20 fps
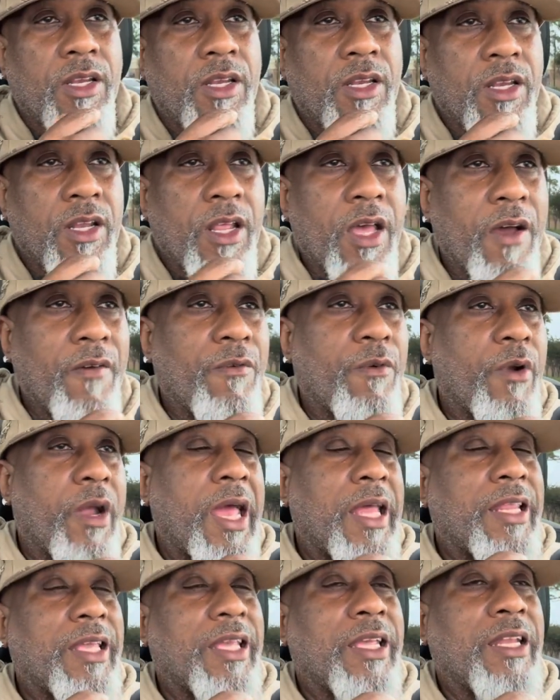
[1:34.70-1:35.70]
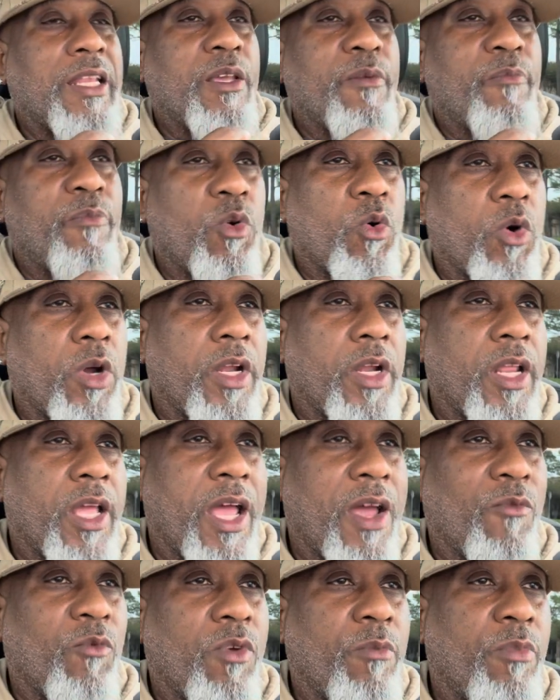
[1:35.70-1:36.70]
Never at any point
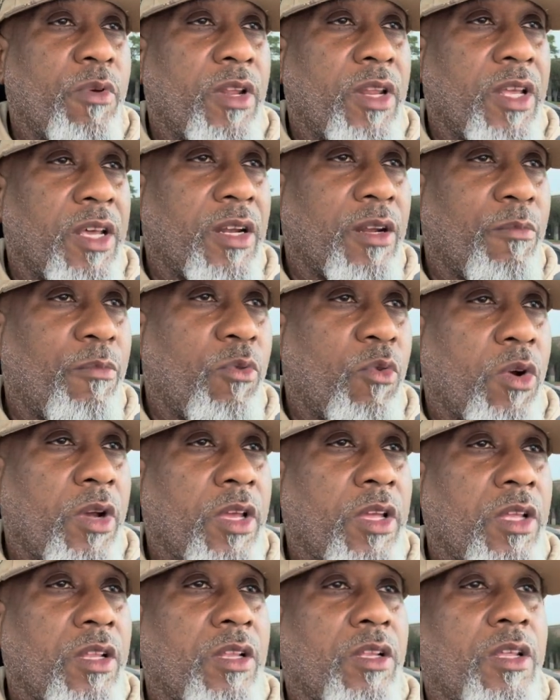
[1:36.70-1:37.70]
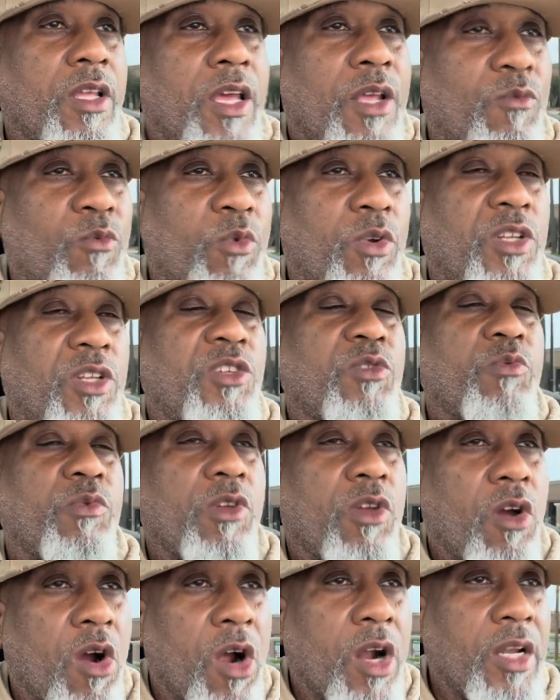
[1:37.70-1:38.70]
have we been at a point at which we
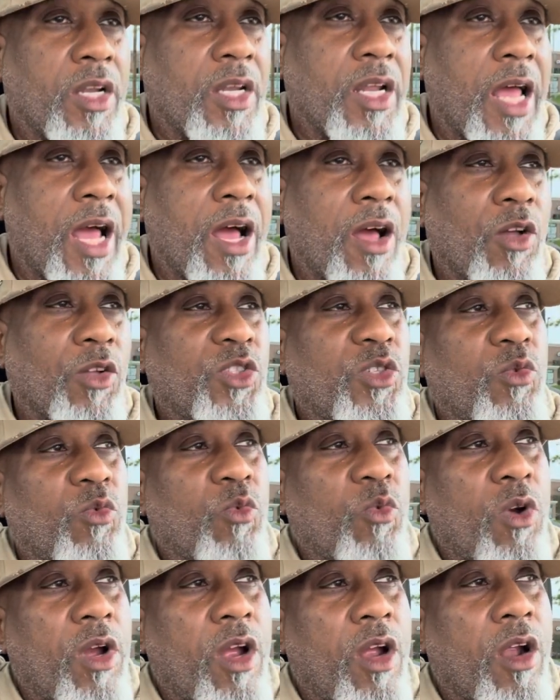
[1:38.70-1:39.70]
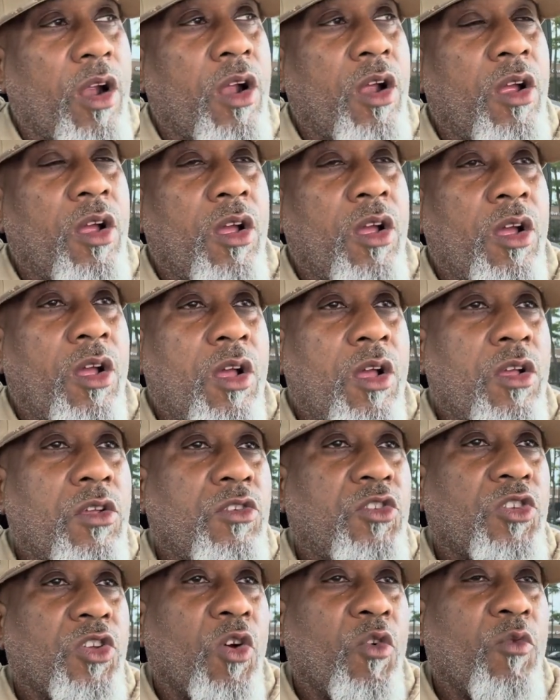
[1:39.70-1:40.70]
are now, to where
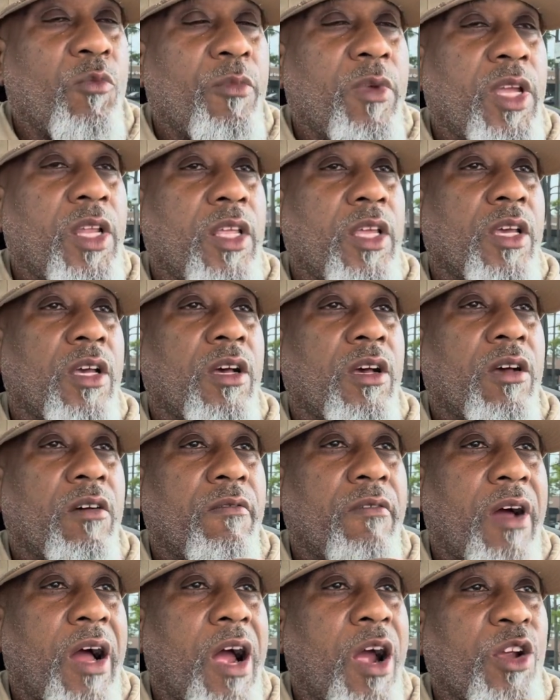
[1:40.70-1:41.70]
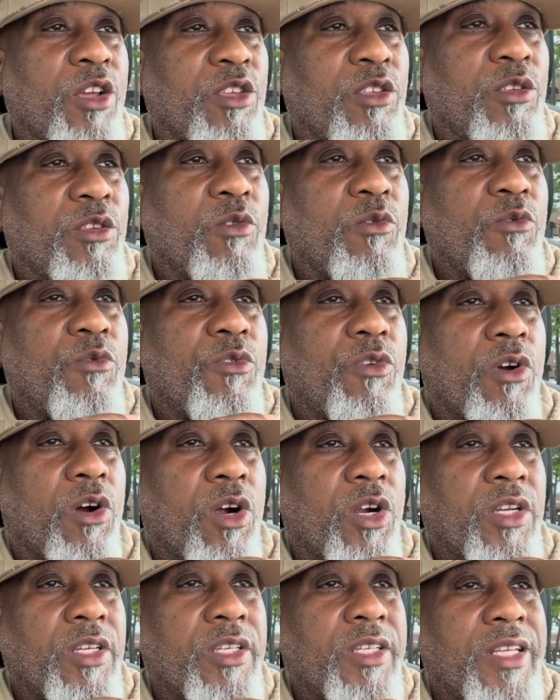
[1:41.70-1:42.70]
so many of our youth
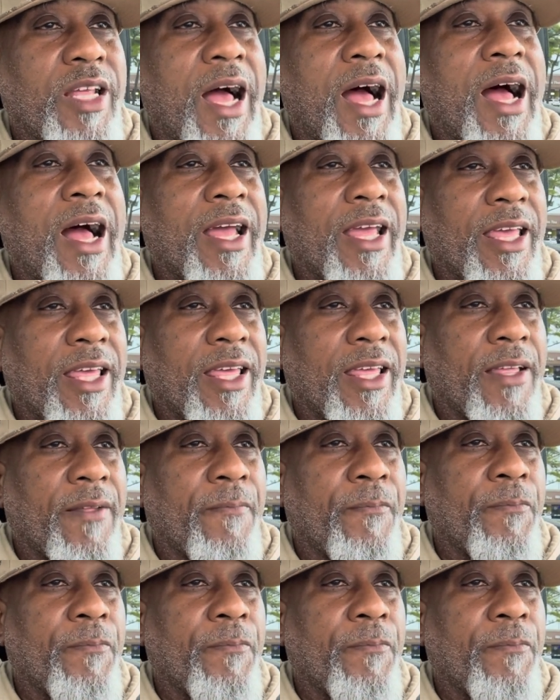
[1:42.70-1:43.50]
are dying